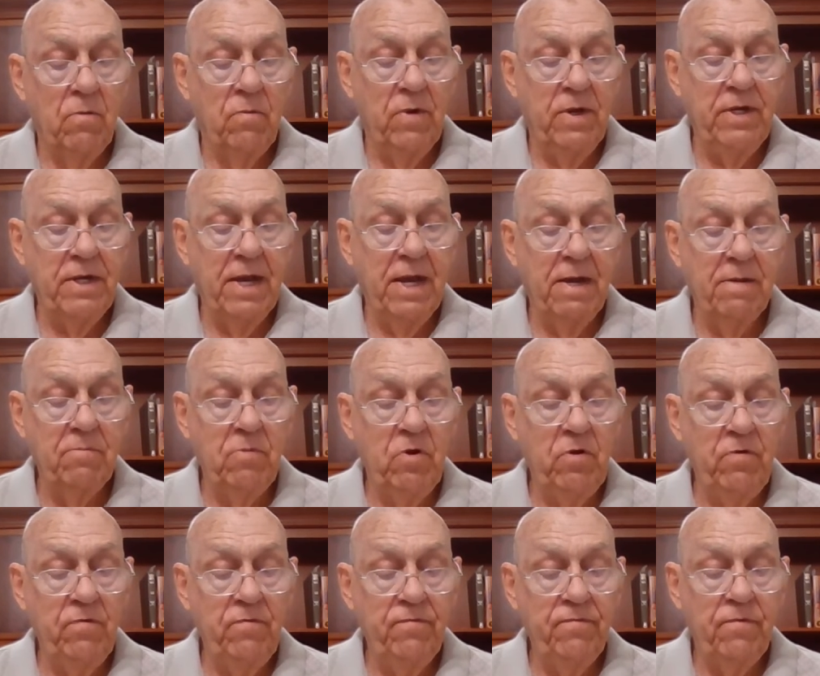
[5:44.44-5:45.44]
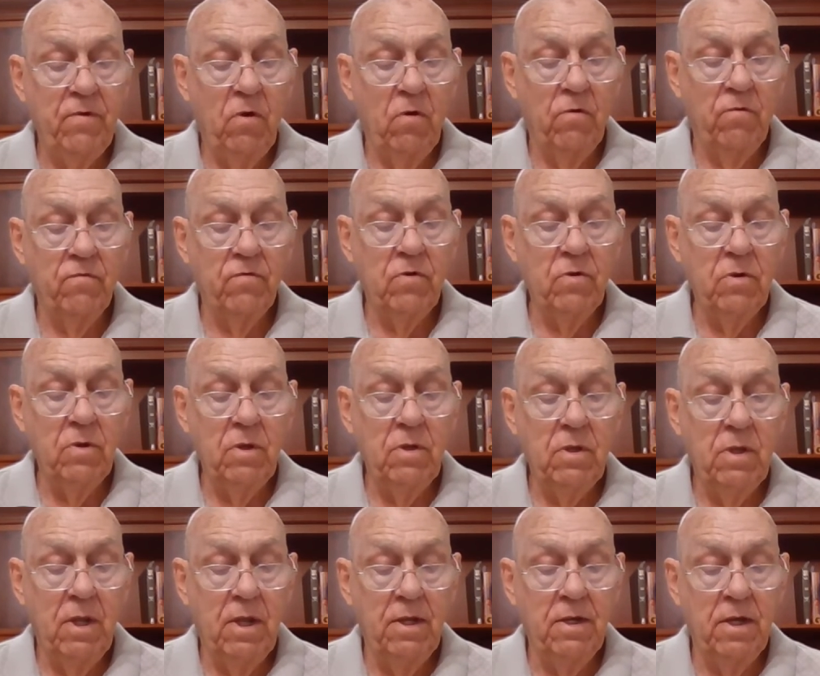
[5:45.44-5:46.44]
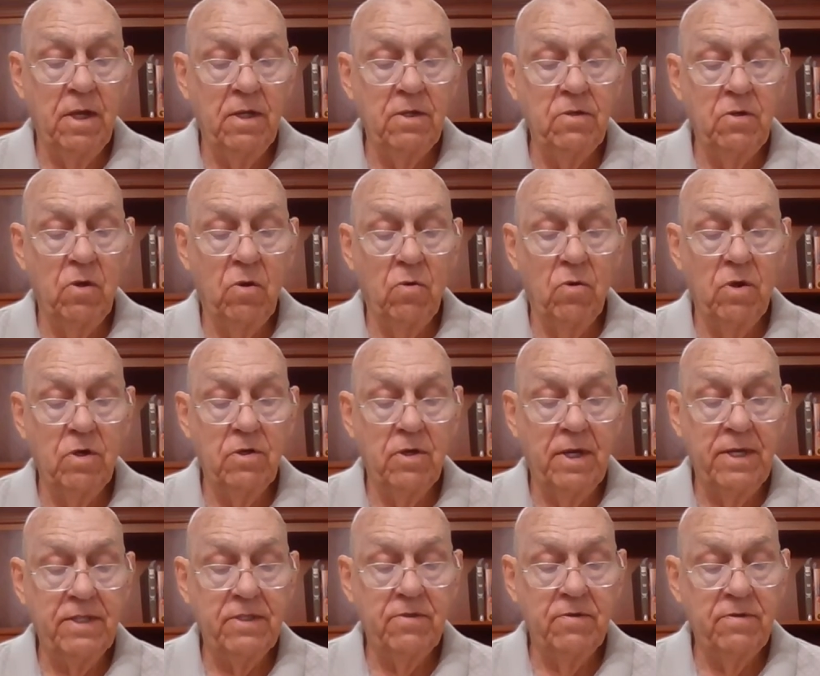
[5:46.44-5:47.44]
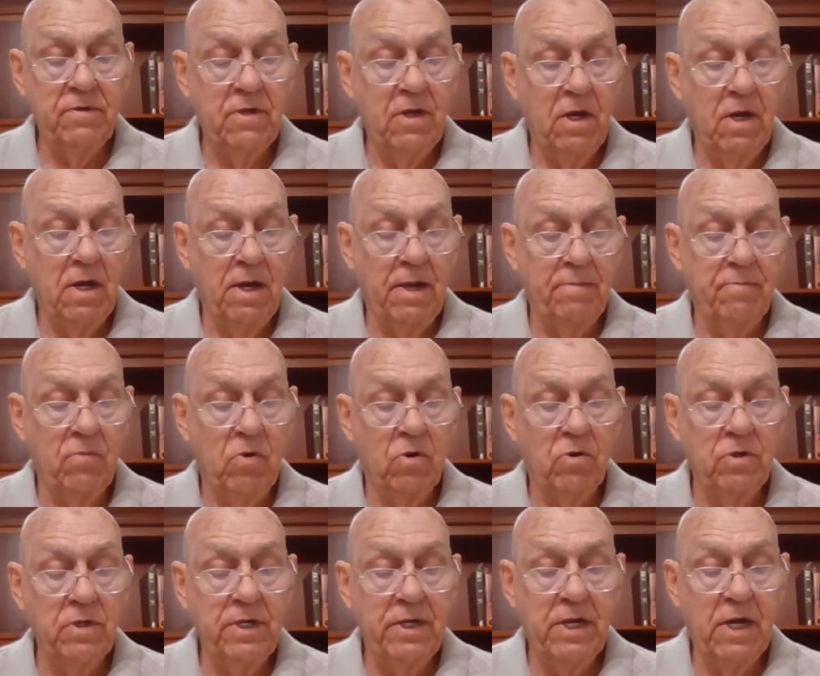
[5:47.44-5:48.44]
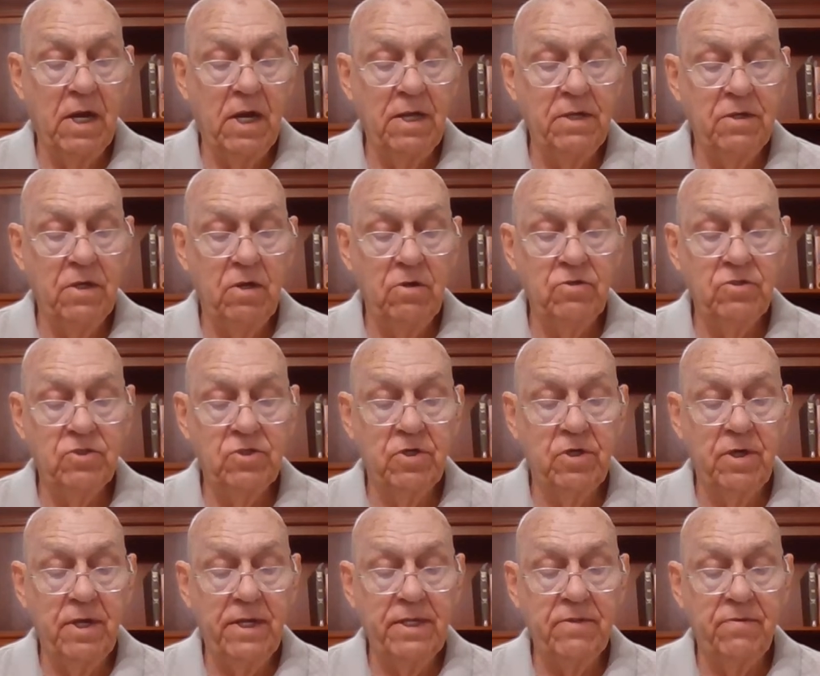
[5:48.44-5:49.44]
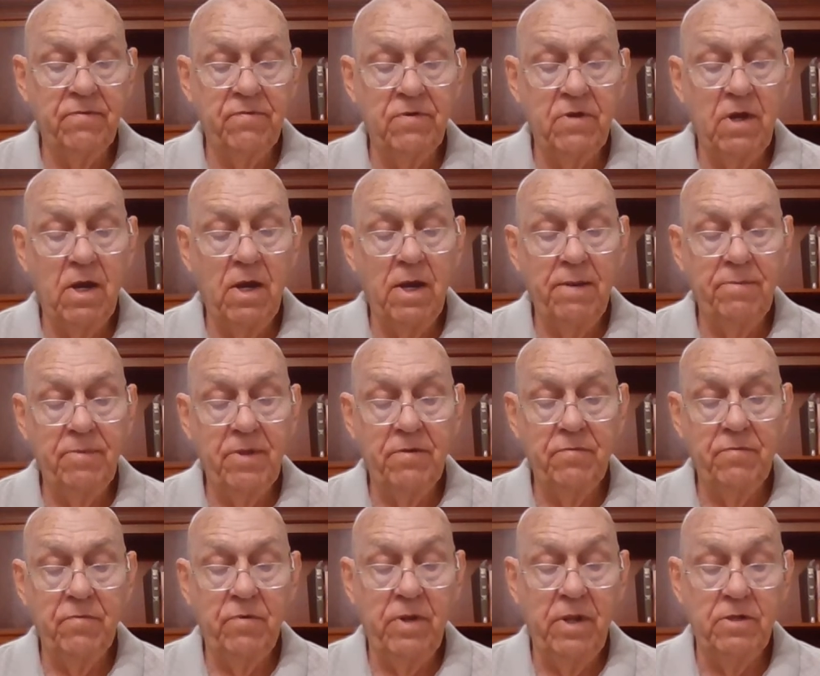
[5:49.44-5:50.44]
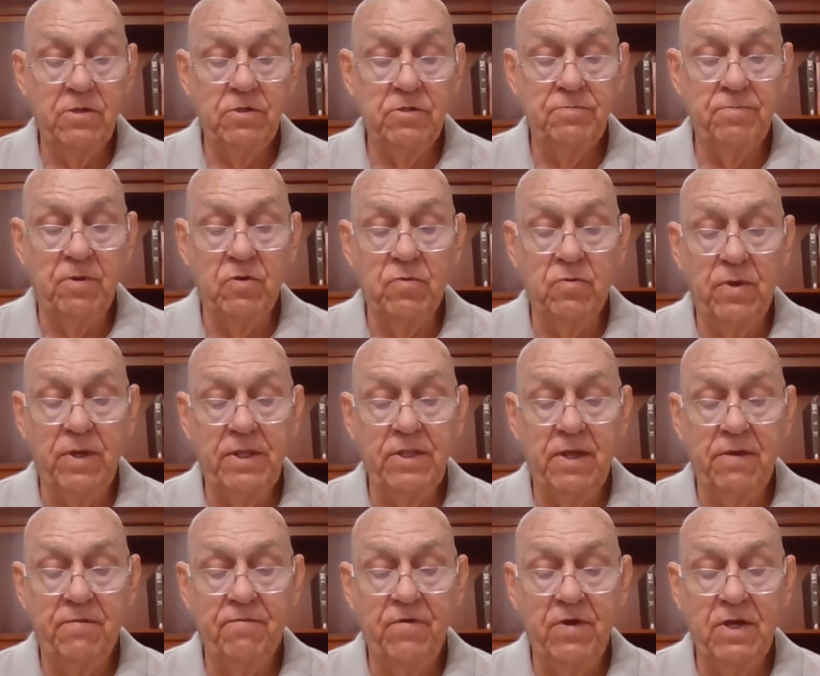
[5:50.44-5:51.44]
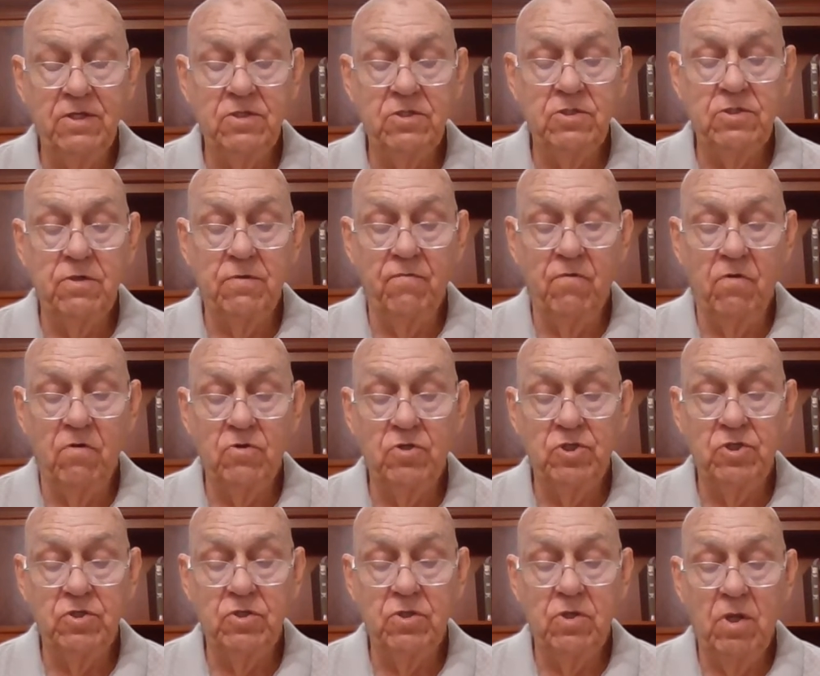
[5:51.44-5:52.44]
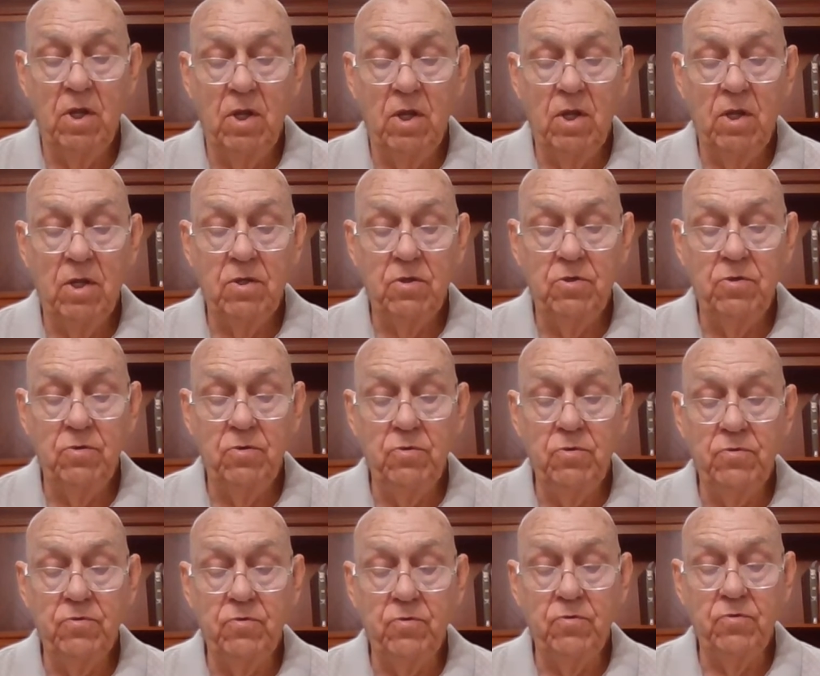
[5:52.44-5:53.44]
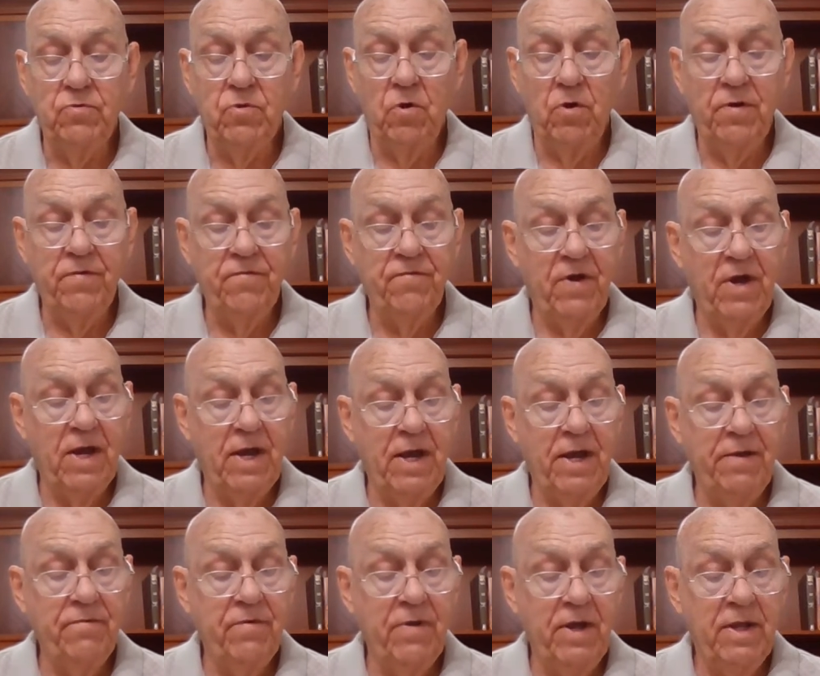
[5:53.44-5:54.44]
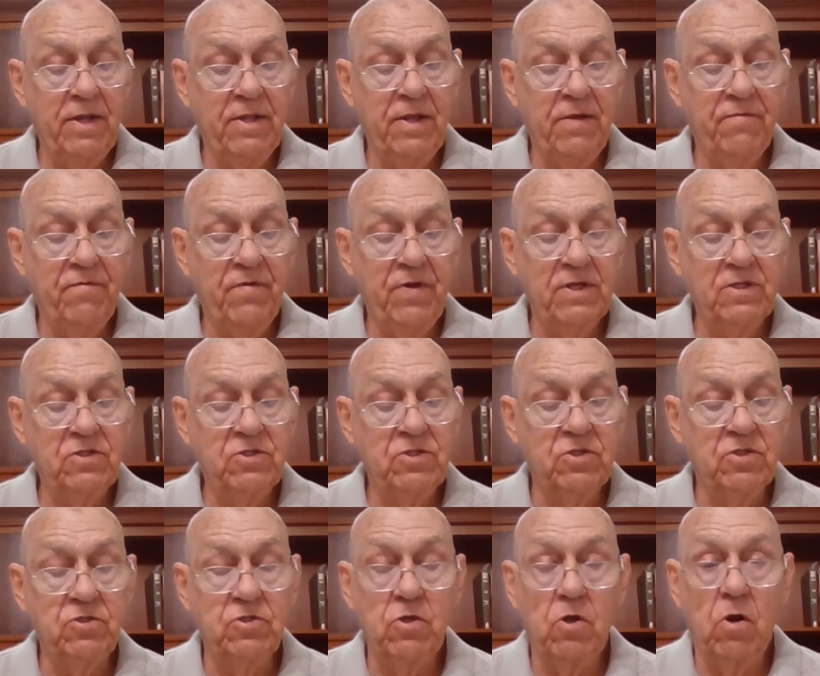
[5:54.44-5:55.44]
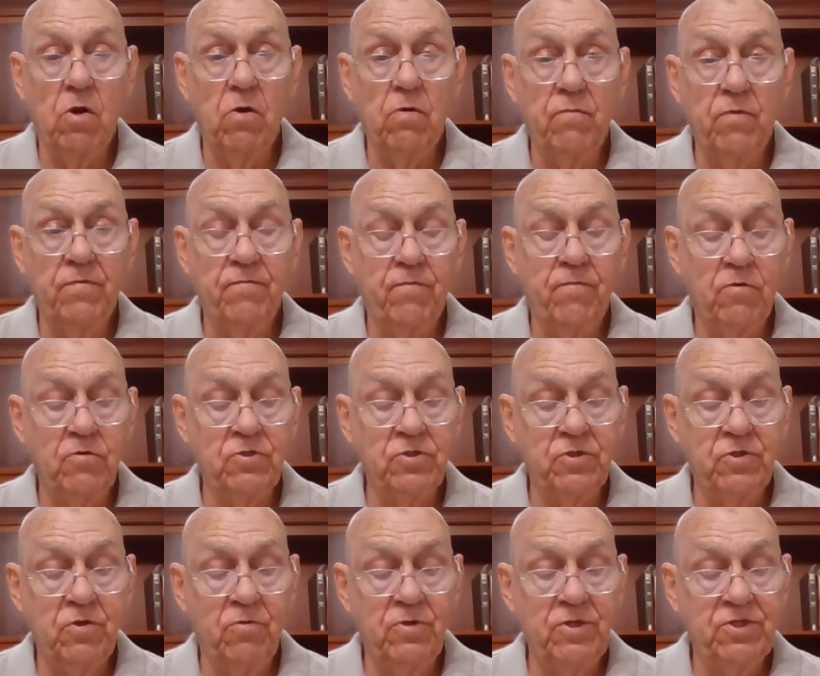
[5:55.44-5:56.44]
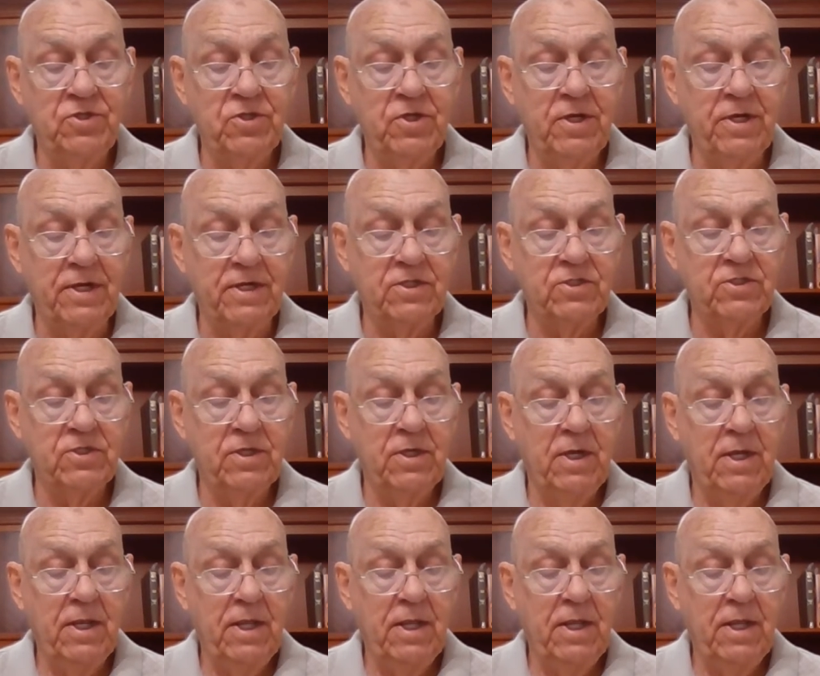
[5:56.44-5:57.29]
We now move over an unknown length of time. Only God knows the length of time that is between the events of verse 2 through 35 and the events that start with verse 36.